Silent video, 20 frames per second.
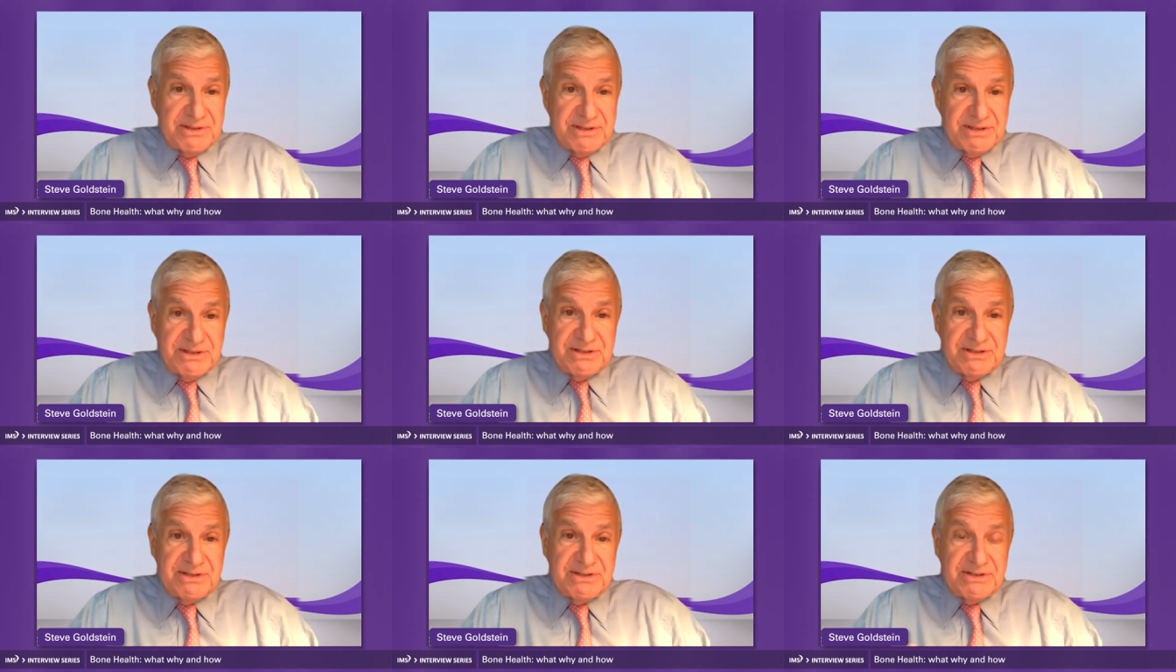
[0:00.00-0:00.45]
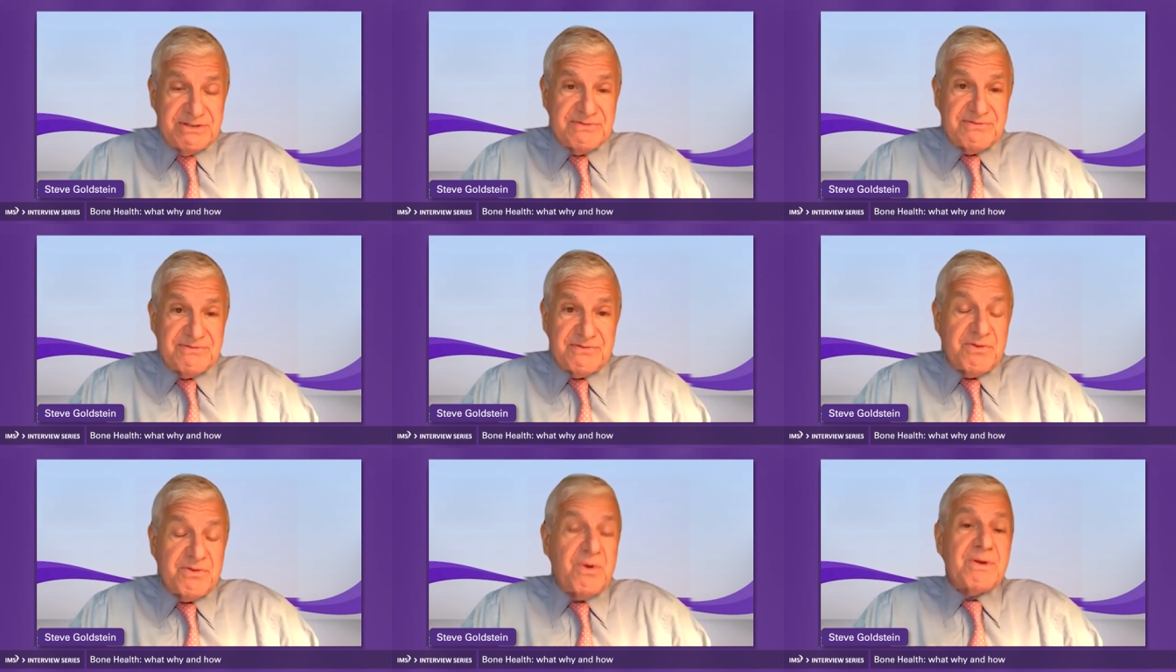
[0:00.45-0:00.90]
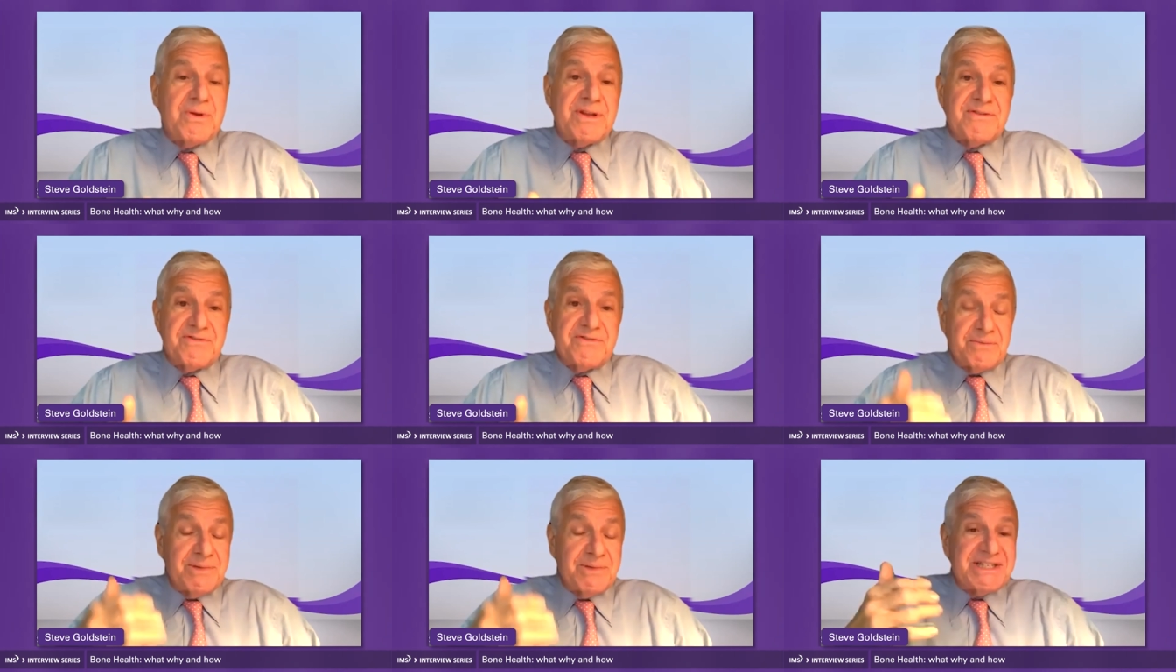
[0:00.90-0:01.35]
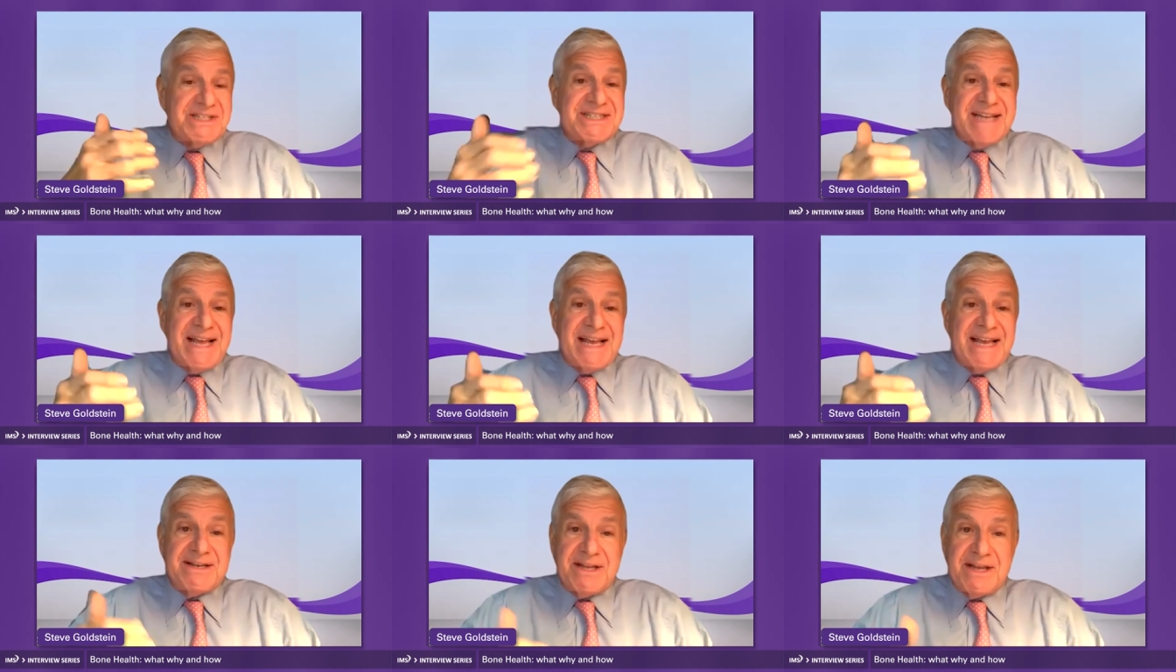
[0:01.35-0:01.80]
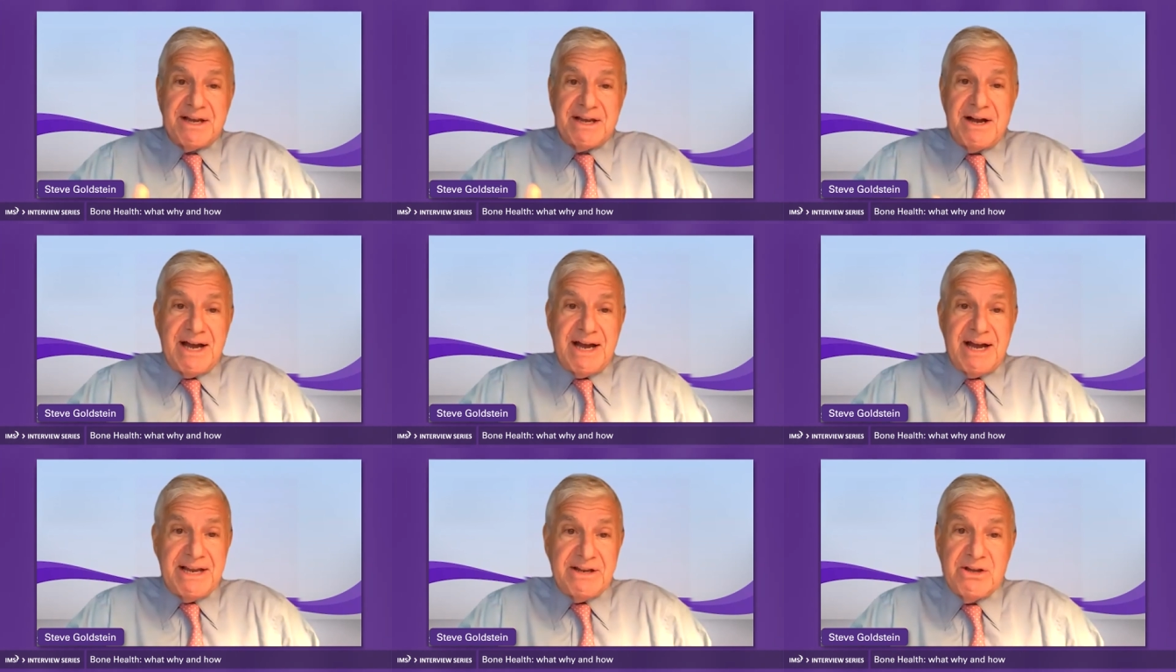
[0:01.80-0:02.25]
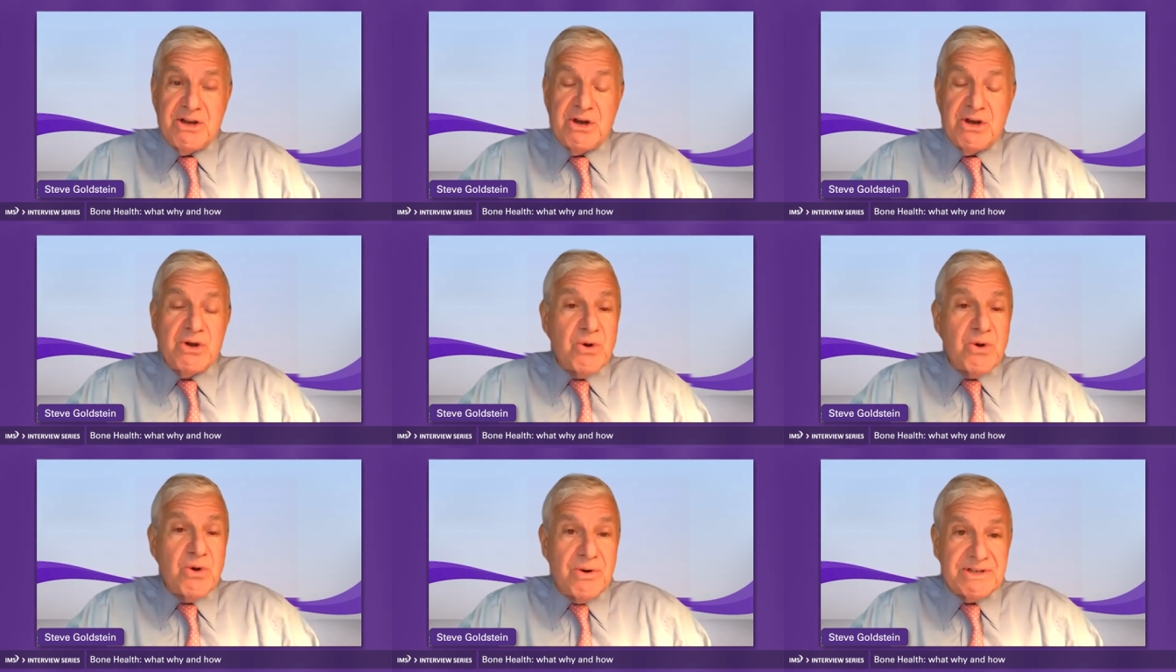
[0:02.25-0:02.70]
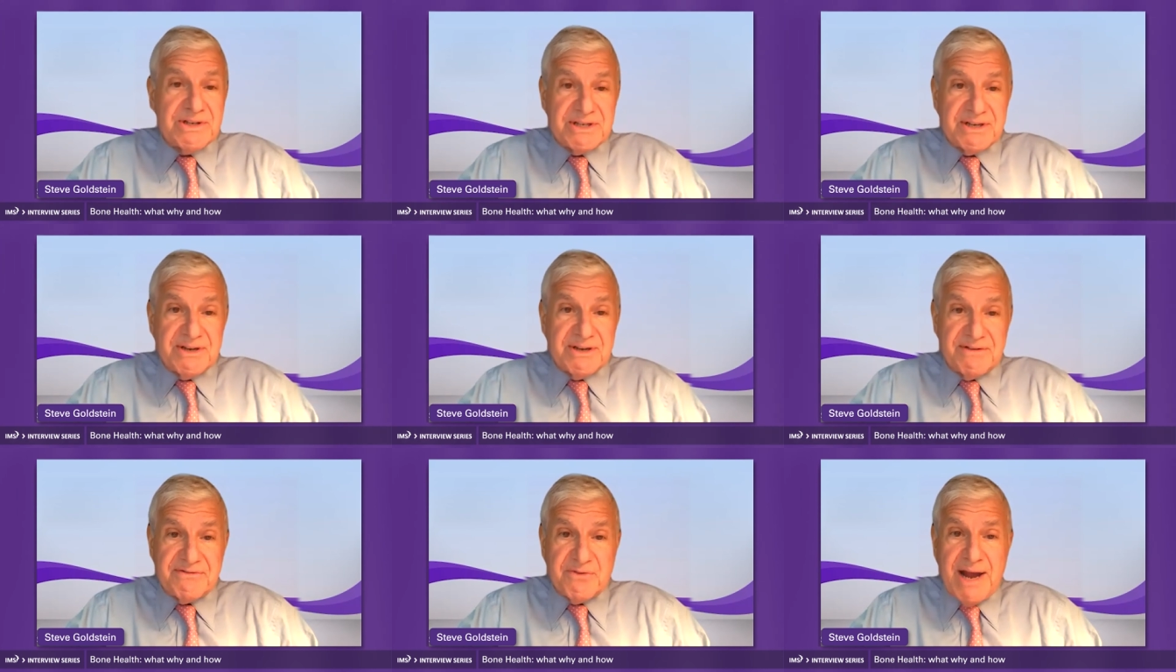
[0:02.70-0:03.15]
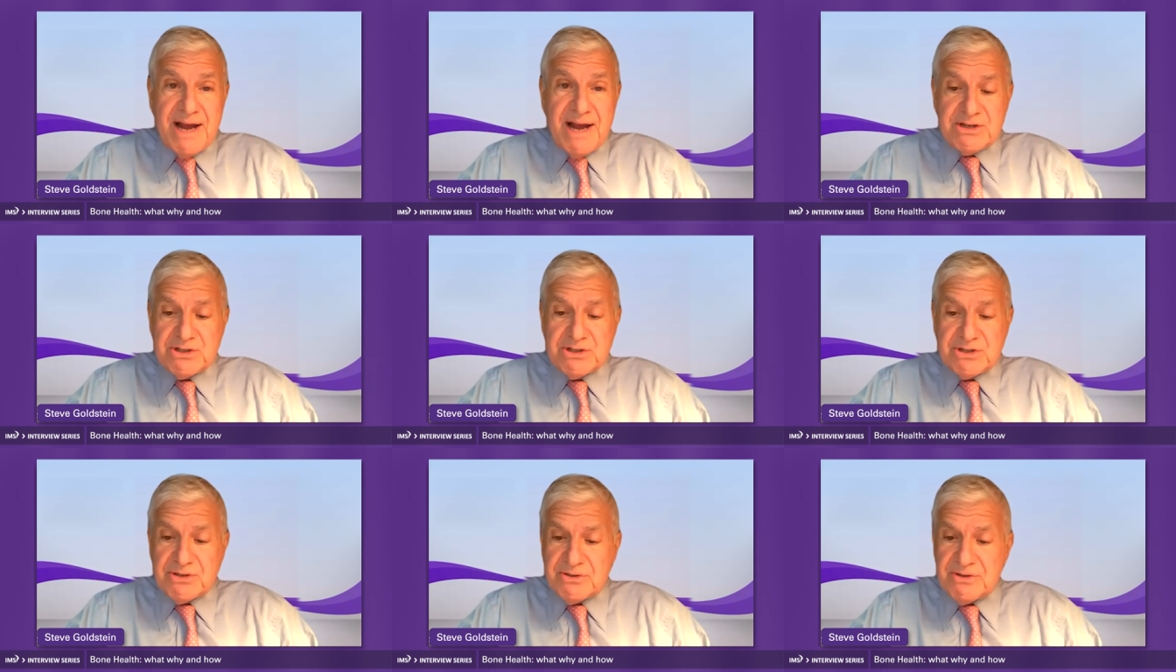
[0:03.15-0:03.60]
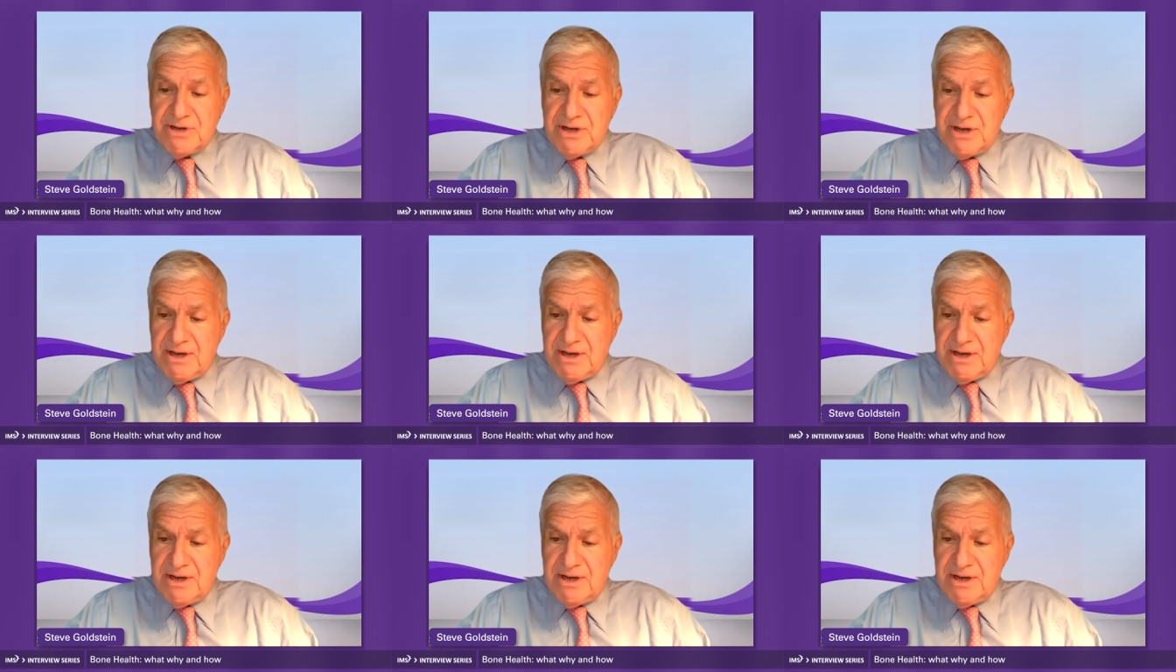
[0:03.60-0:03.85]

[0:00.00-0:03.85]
this is falling from a standing height causing a fracture